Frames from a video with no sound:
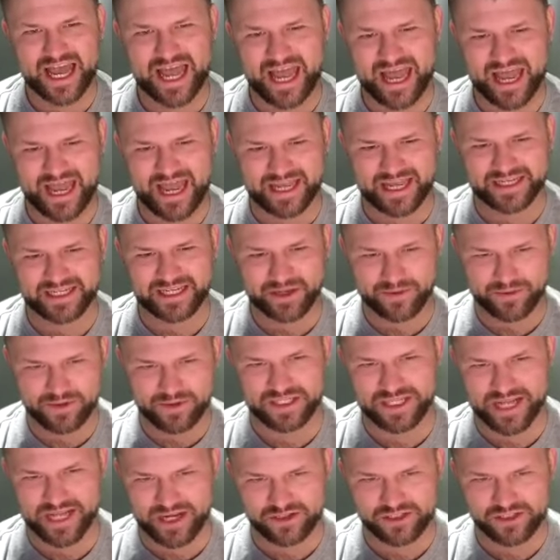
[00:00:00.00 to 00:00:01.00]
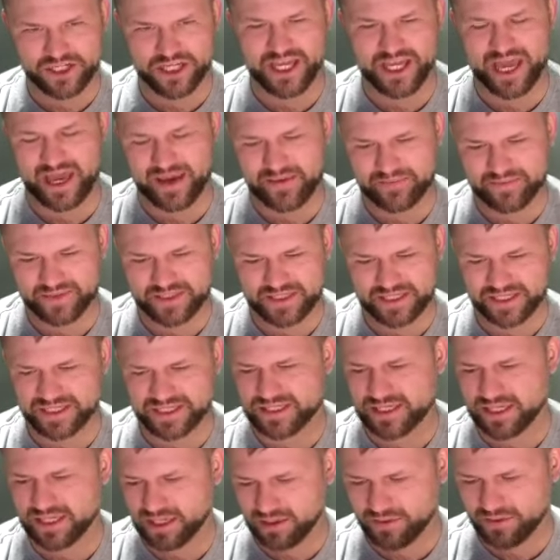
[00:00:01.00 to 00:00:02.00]
and it was an LG Chem,
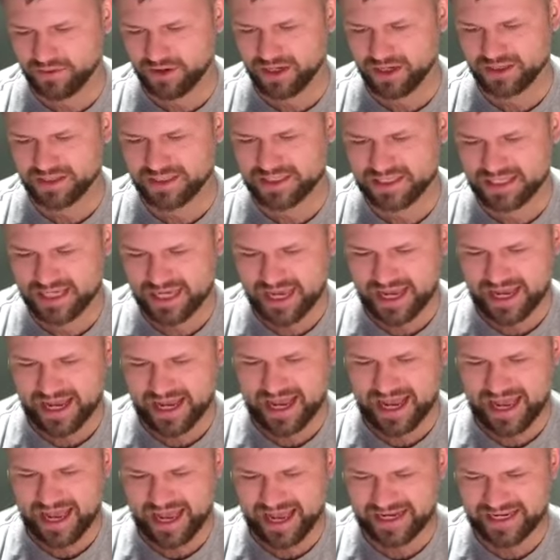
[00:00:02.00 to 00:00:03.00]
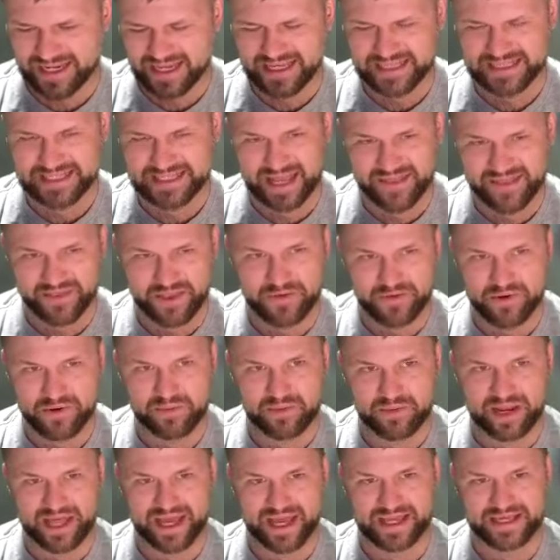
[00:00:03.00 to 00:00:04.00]
6 kilowatts, and he's had that
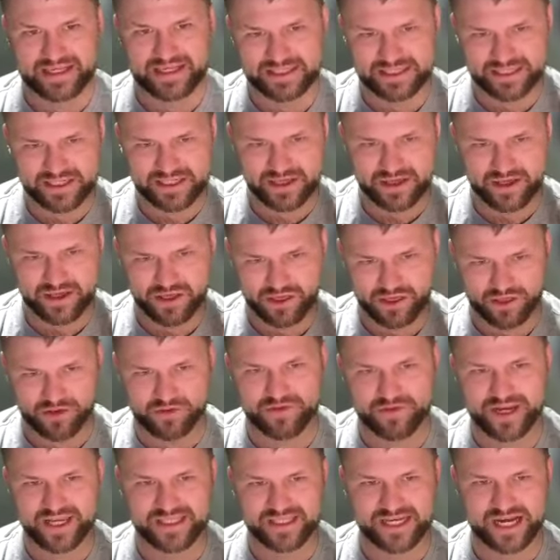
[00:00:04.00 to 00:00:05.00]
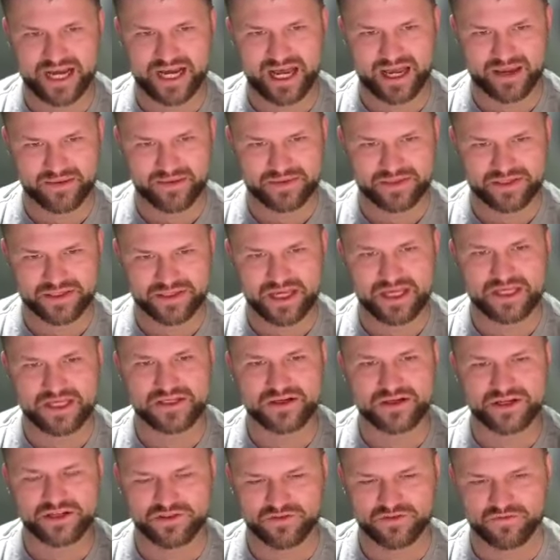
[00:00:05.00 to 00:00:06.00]
replaced three times. He's
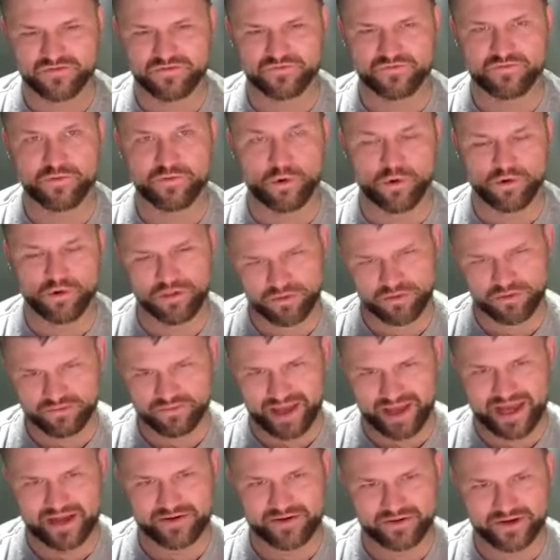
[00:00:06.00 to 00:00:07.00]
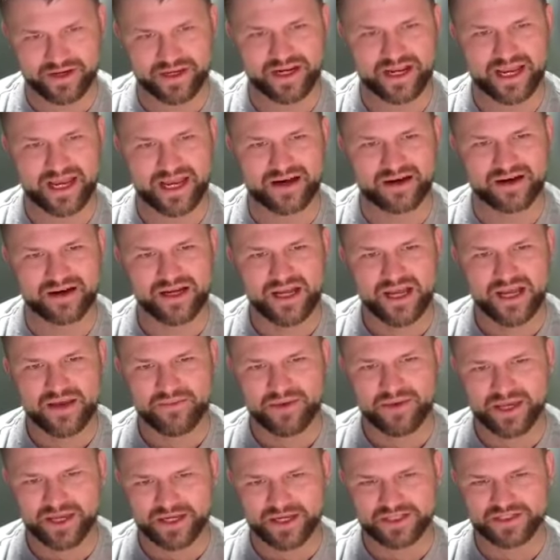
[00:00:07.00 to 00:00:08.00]
on his fourth battery now
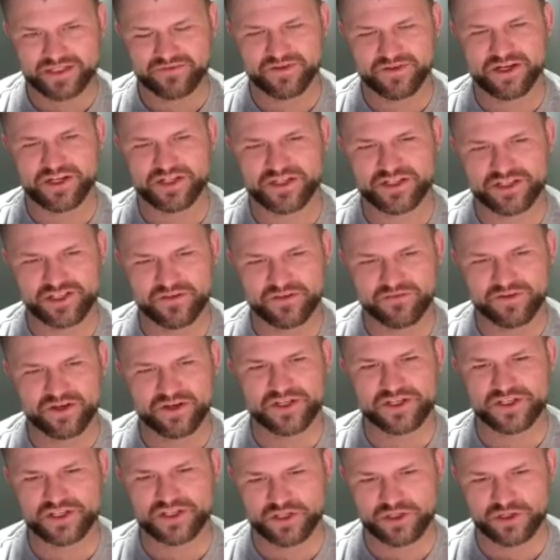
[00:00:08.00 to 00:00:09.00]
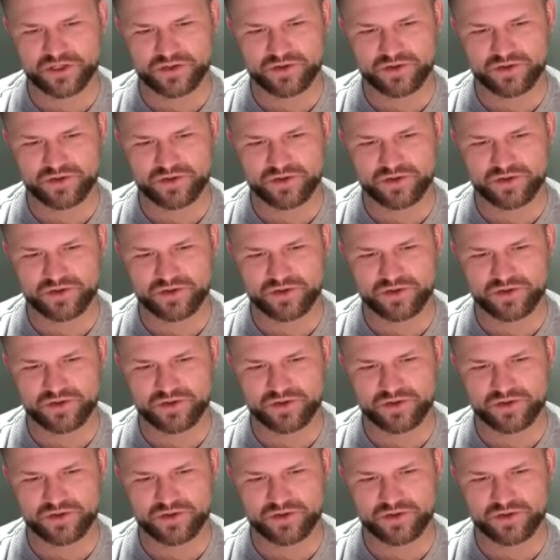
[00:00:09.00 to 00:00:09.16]
because the first two